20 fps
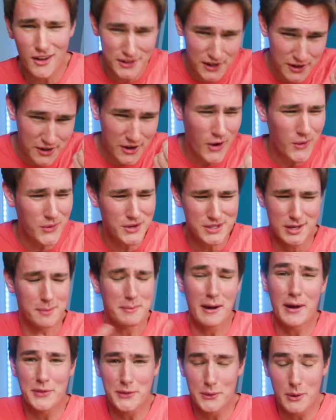All you know is
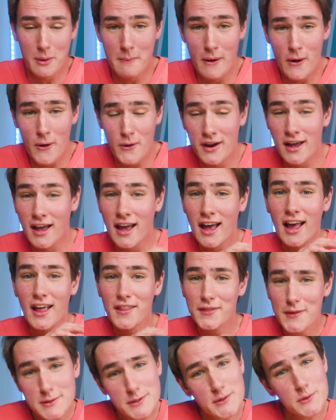about the remote.
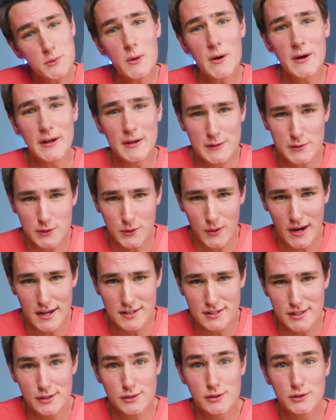This is where it gets crazy.